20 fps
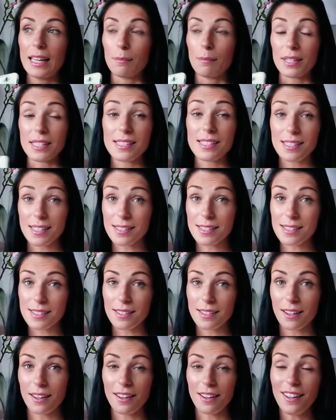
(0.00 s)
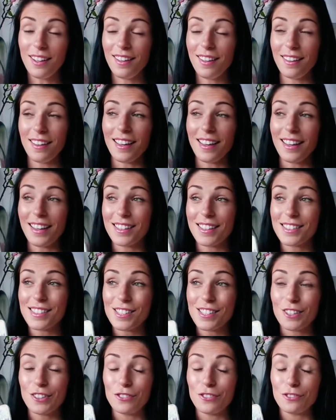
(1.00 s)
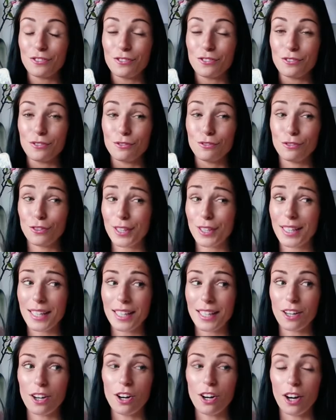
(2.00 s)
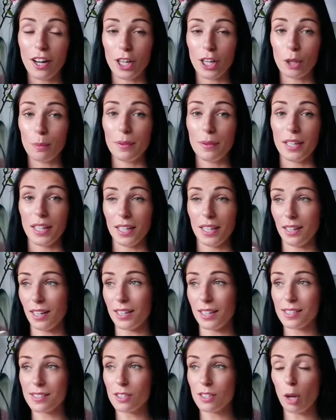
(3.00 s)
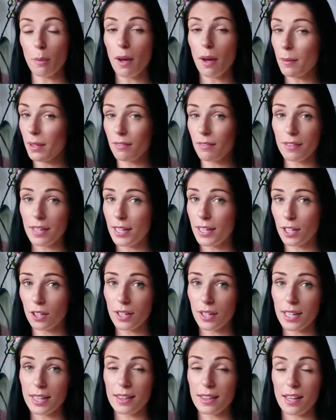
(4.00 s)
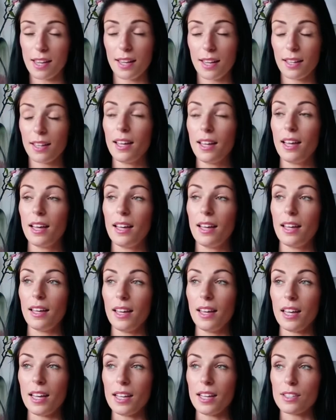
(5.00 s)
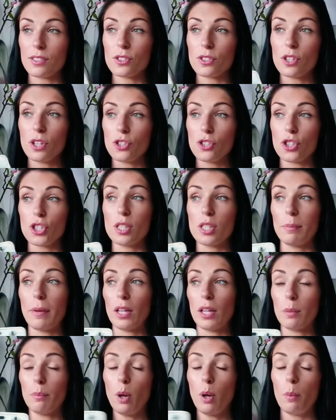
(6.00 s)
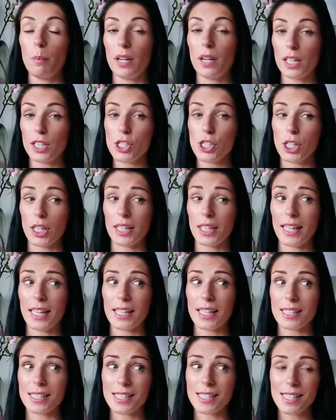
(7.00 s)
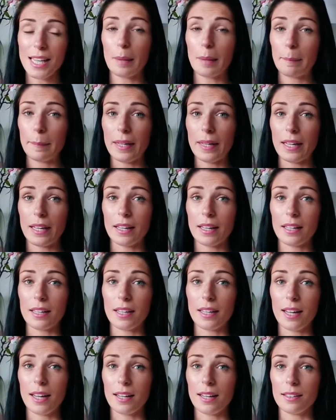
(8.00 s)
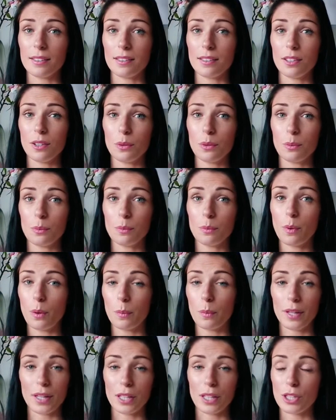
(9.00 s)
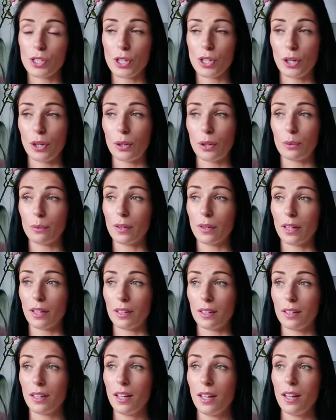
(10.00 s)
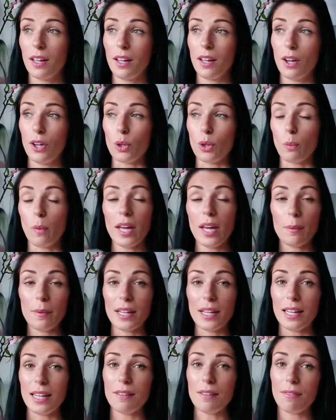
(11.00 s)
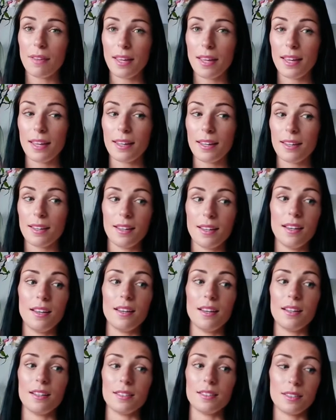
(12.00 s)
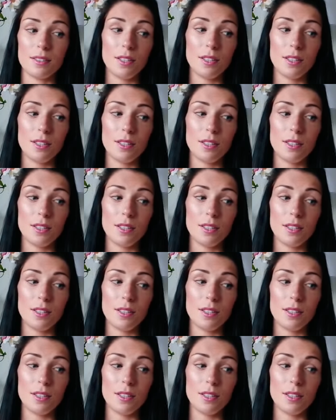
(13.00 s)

my sister. It's really eye-opening, and it's not about being vegan or anything. It is just about the population getting to 10 billion and what we're going to do and the way we're living. And